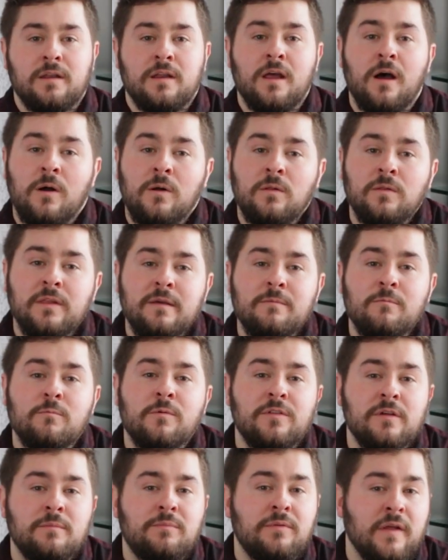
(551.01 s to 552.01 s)
Not only
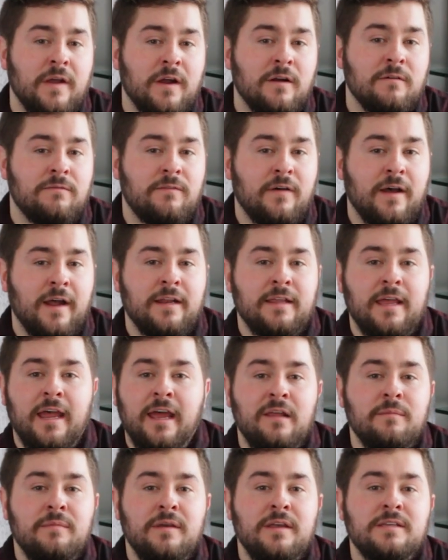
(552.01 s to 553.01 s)
will the player find
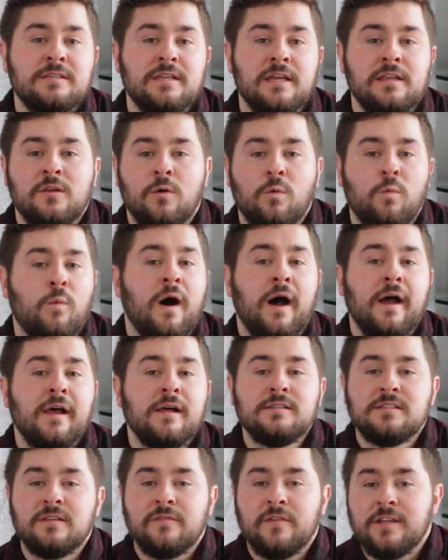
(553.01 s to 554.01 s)
enemies in the
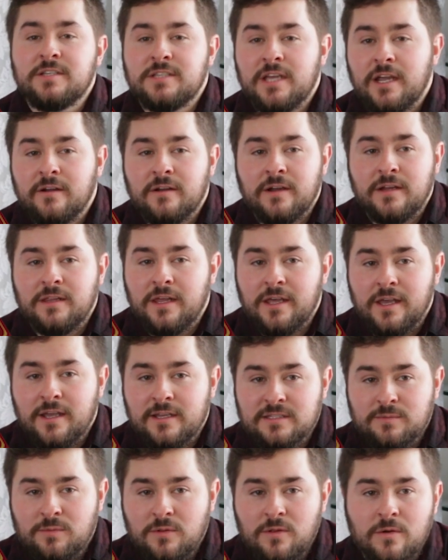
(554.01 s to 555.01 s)
wilds of each area they
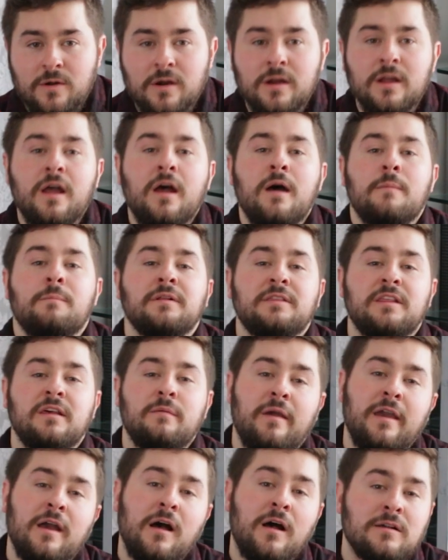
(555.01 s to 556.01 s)
explore, but they
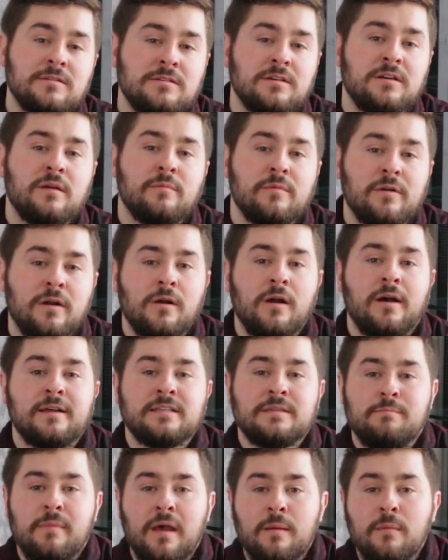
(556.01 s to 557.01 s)
may also come
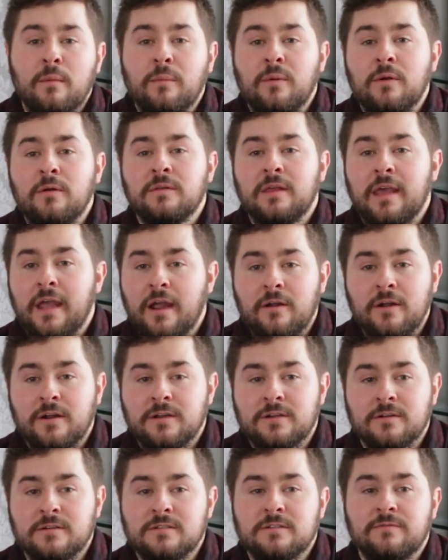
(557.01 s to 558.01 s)
across memorable
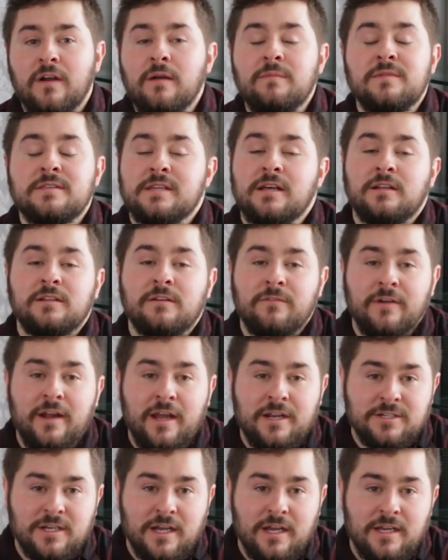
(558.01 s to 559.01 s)
characters from the Zelda
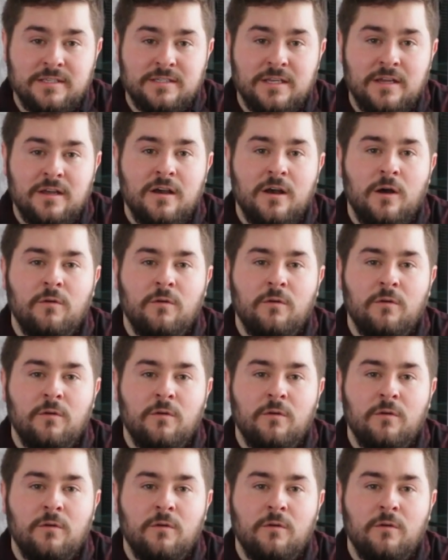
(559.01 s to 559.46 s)
franchise.